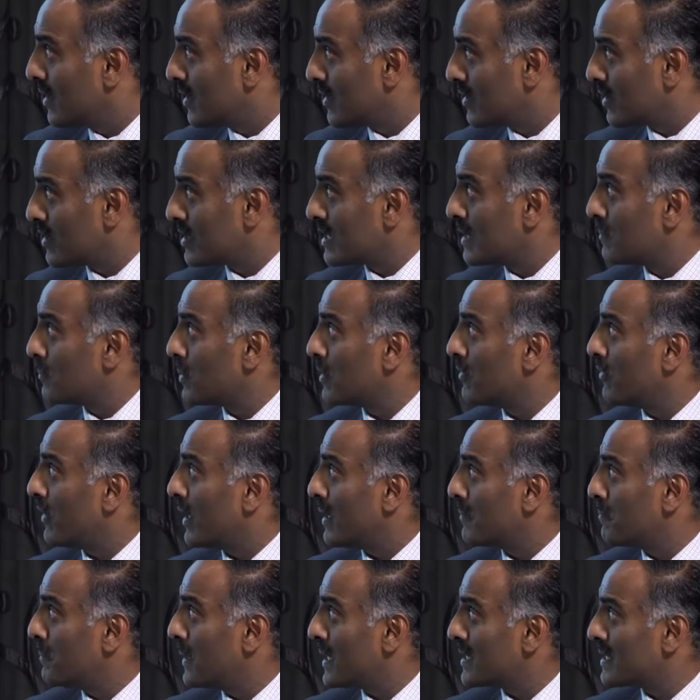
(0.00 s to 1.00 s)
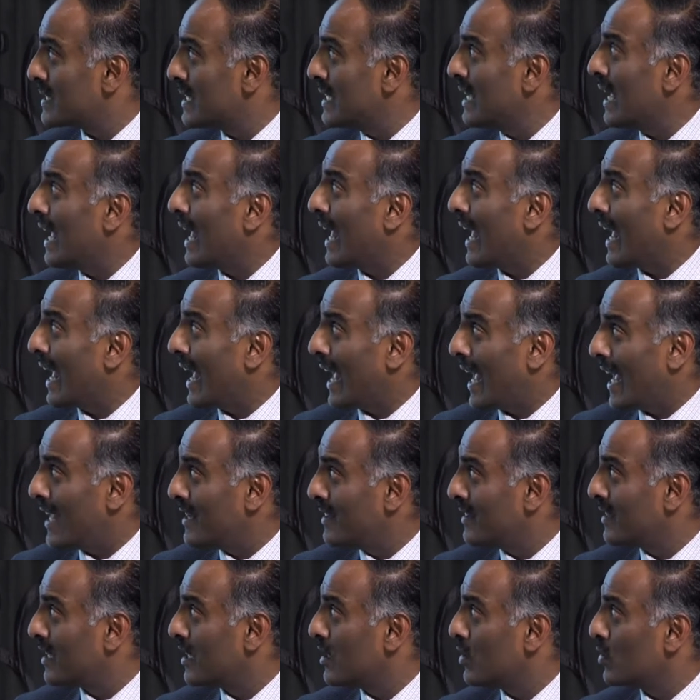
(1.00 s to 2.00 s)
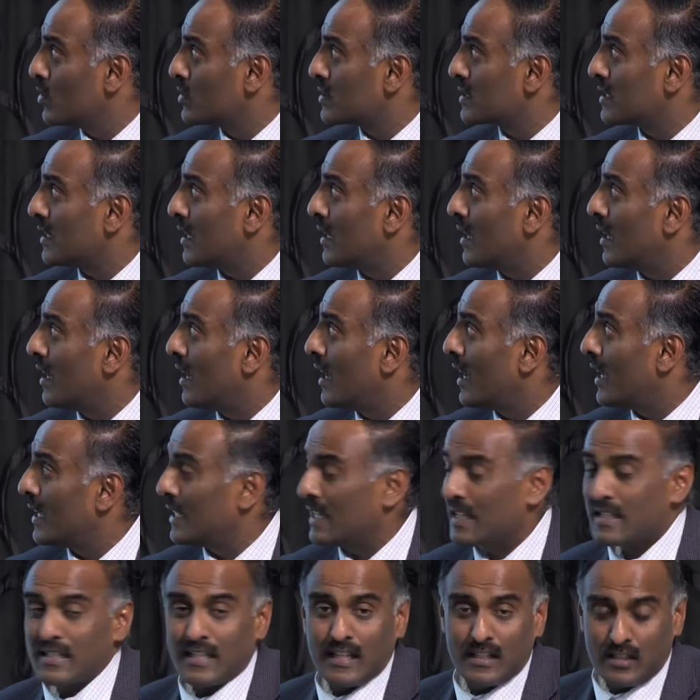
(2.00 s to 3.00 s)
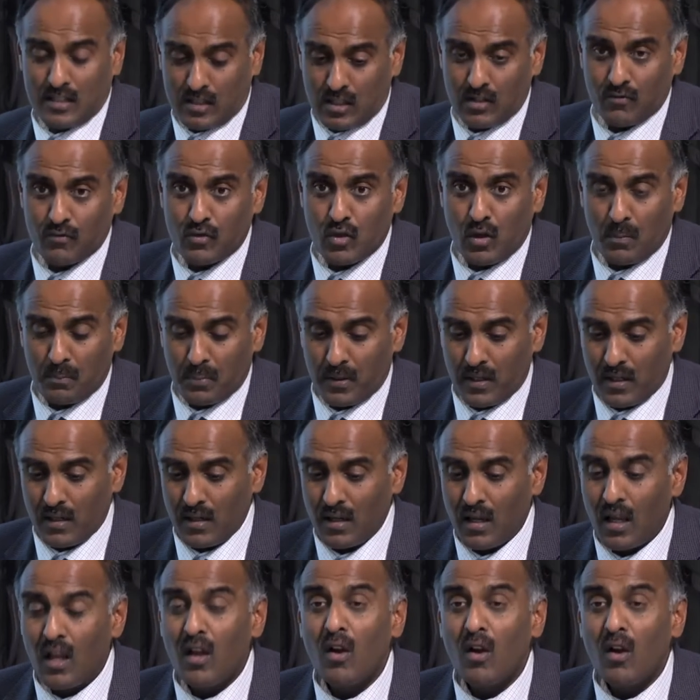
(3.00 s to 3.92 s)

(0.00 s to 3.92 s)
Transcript: the simplified PESI, and they used a highly sensitive troponin